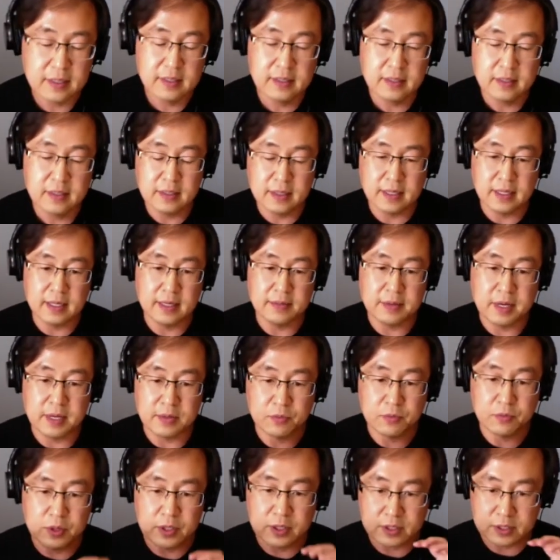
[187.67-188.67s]
and
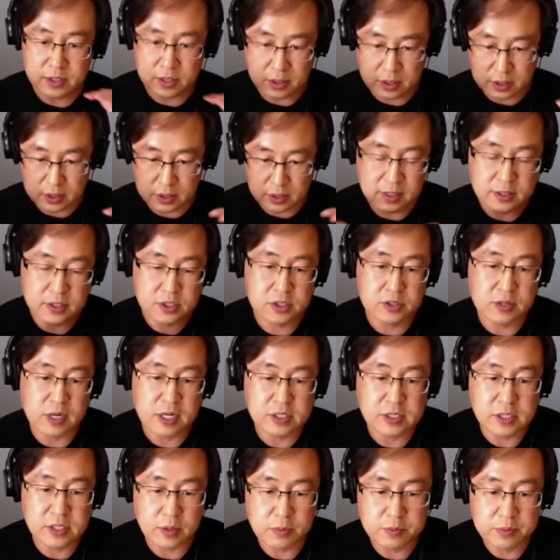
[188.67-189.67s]
with a certain constraints
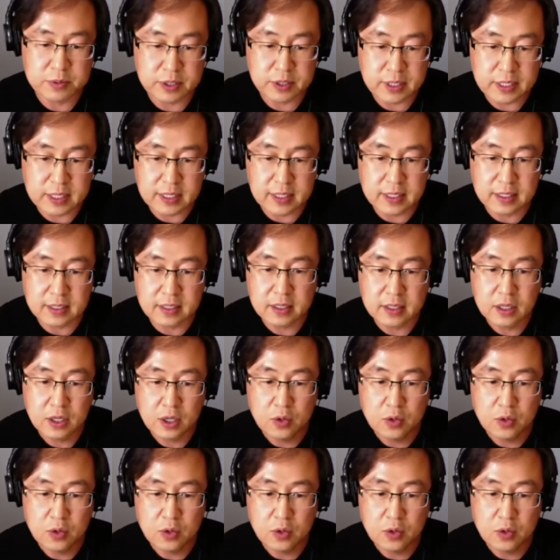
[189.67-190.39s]
they would put in,